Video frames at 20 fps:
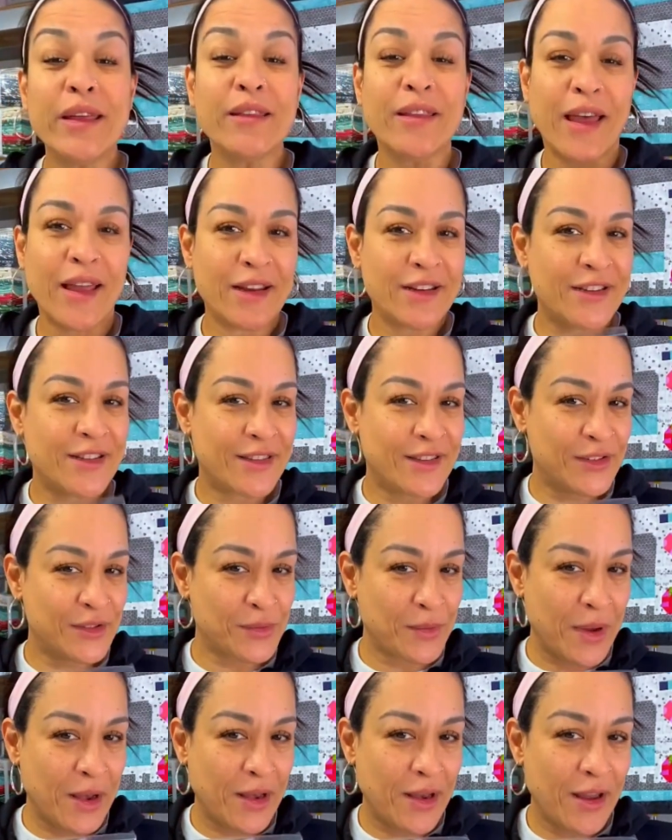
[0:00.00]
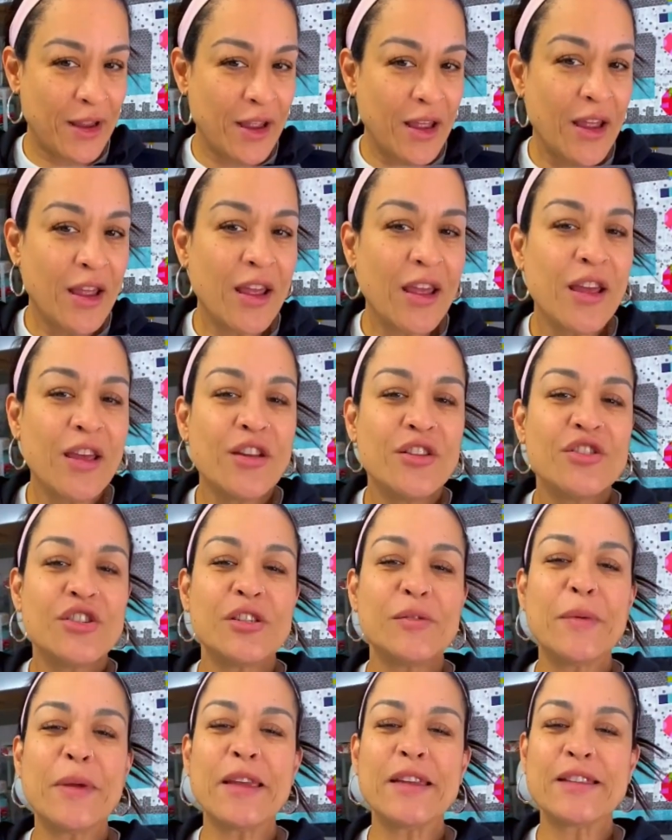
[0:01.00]
liked this one
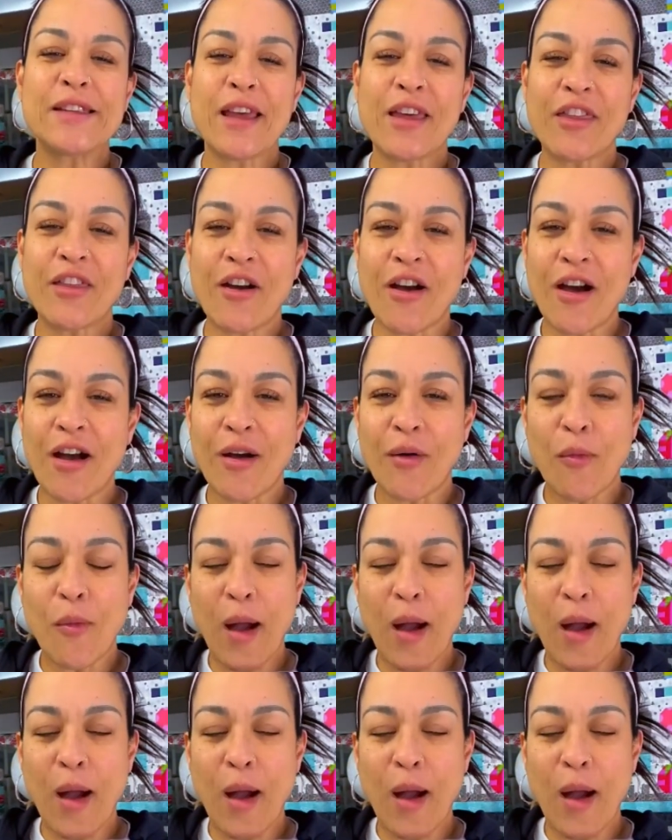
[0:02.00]
just because I thought,